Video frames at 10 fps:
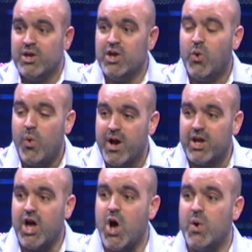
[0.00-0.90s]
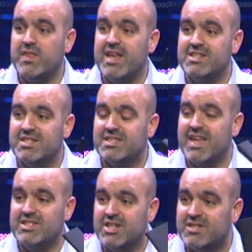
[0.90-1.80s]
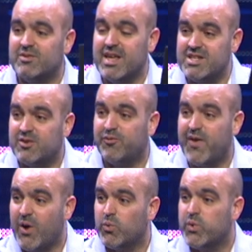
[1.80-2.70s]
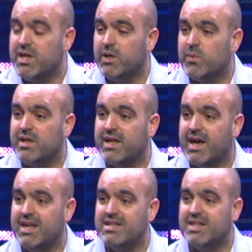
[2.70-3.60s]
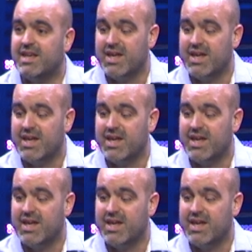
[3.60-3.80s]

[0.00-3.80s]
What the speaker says: where to go, and they just felt really, really uneasy.